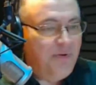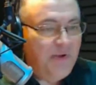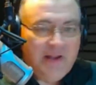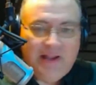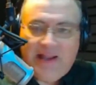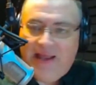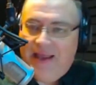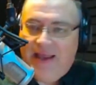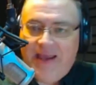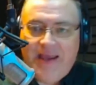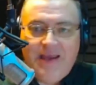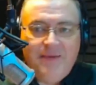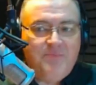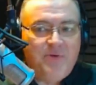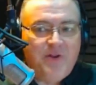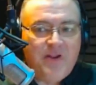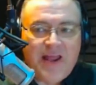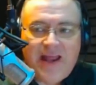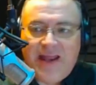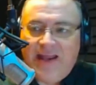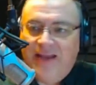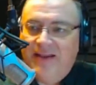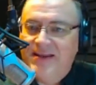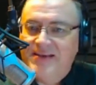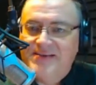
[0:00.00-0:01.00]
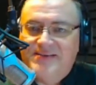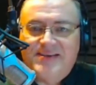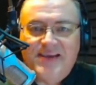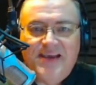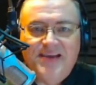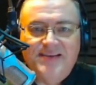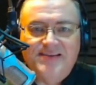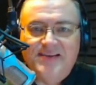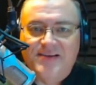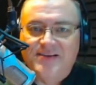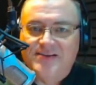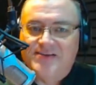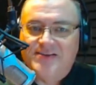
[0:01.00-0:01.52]
he
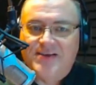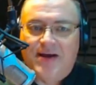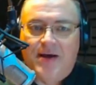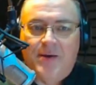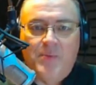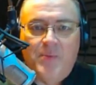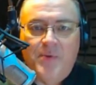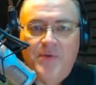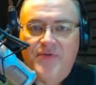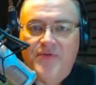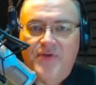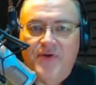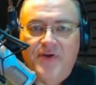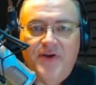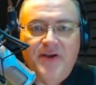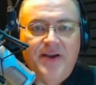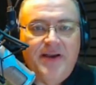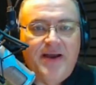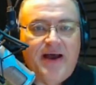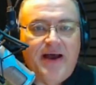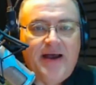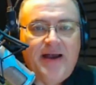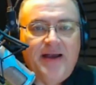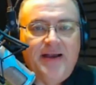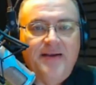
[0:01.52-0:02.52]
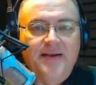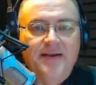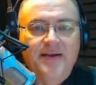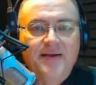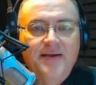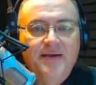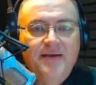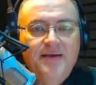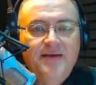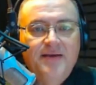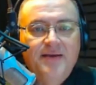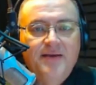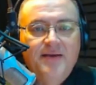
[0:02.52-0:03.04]
plainly says it in Psalm
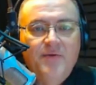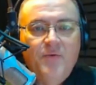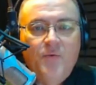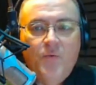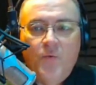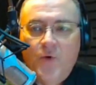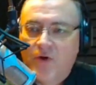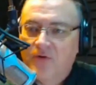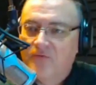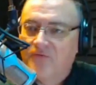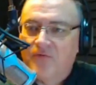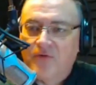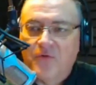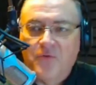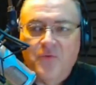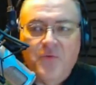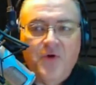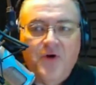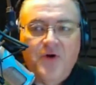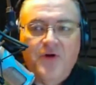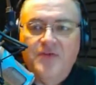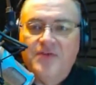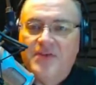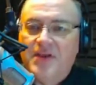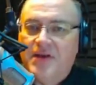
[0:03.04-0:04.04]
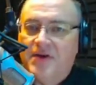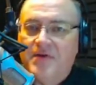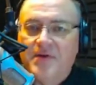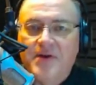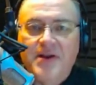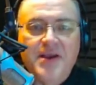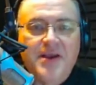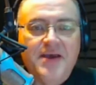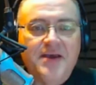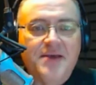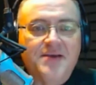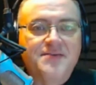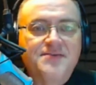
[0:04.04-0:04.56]
139, word for
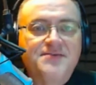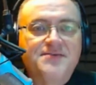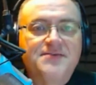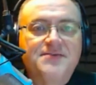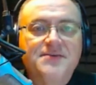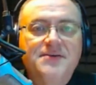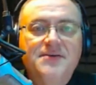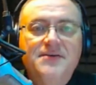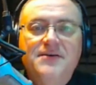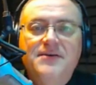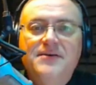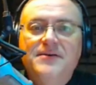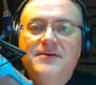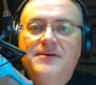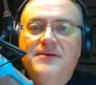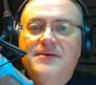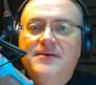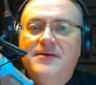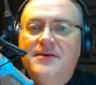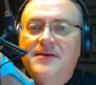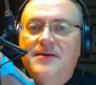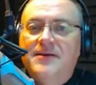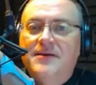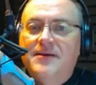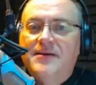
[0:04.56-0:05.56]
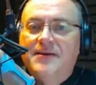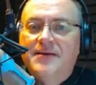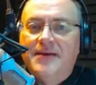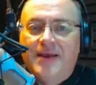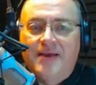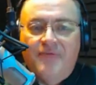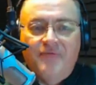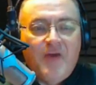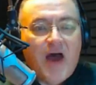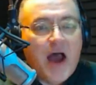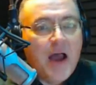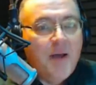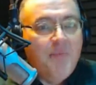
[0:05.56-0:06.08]
word, there it is.
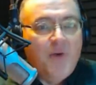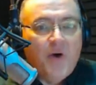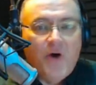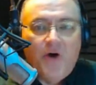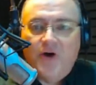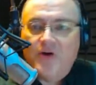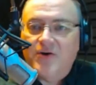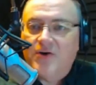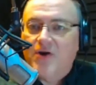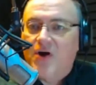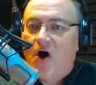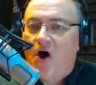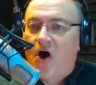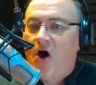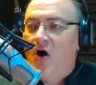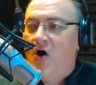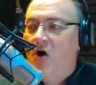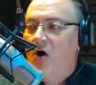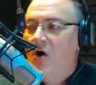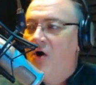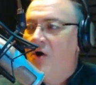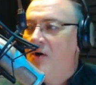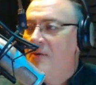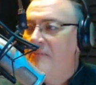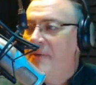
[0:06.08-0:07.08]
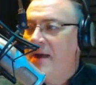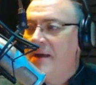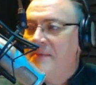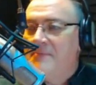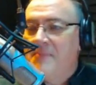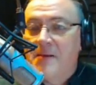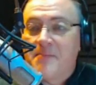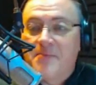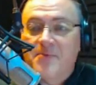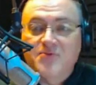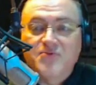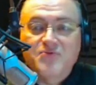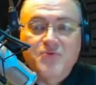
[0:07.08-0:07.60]
In thy book,
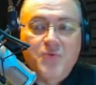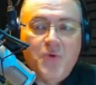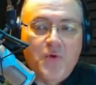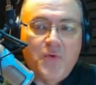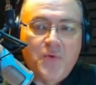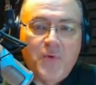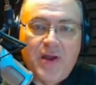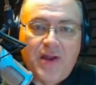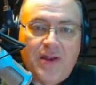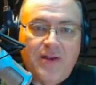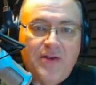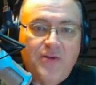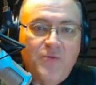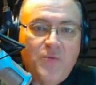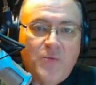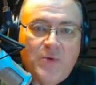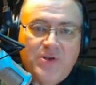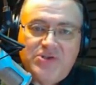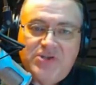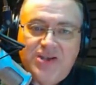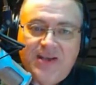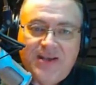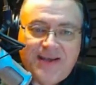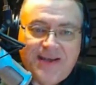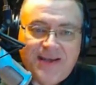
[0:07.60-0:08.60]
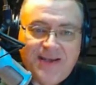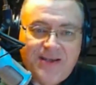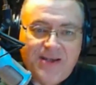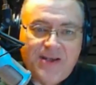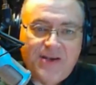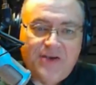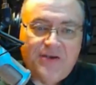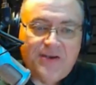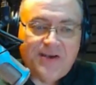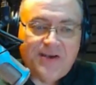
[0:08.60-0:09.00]
all my members were written, which in